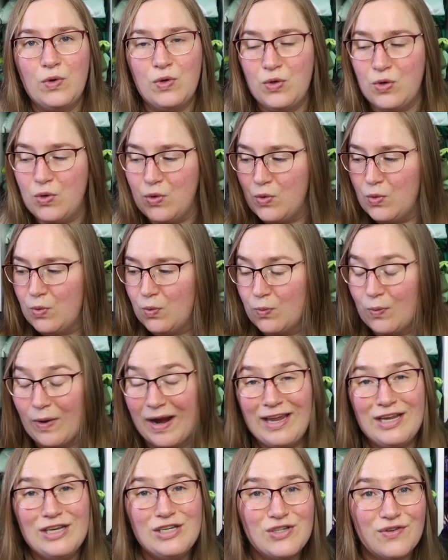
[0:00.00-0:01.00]
new
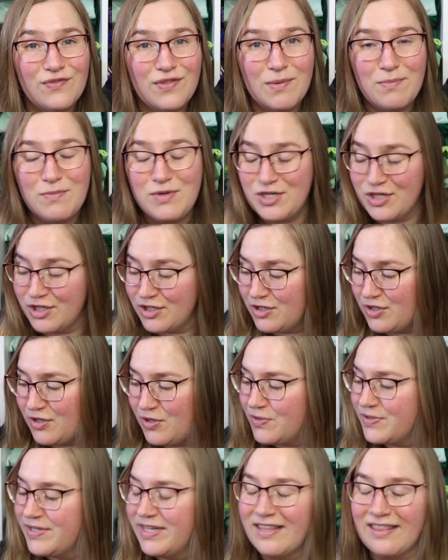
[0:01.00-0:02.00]
range of them just
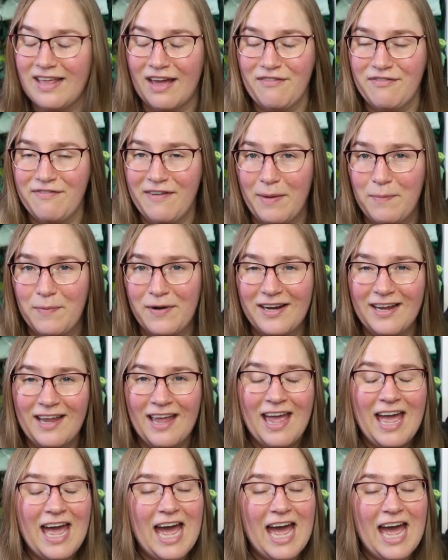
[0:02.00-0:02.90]
using that fabric